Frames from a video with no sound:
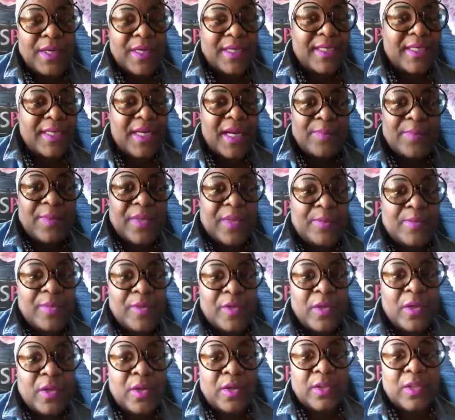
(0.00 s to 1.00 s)
get up and
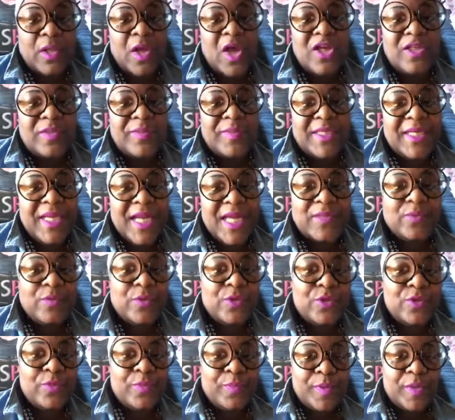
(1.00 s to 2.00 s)
put on clothes because
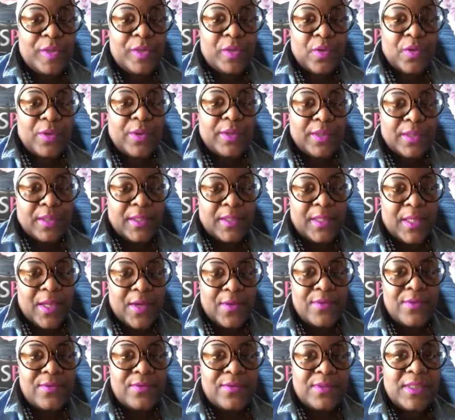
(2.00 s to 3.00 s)
when you put on
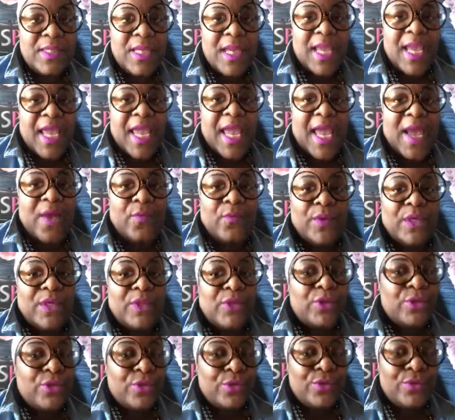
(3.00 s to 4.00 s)
clothes and
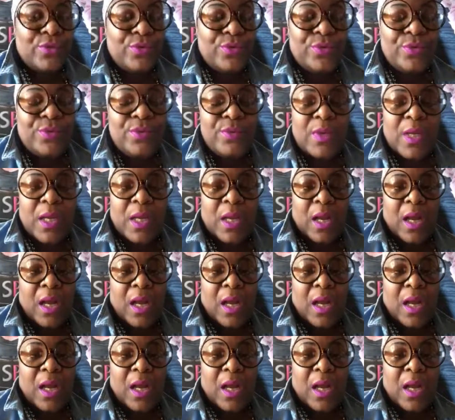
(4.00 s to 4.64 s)
when you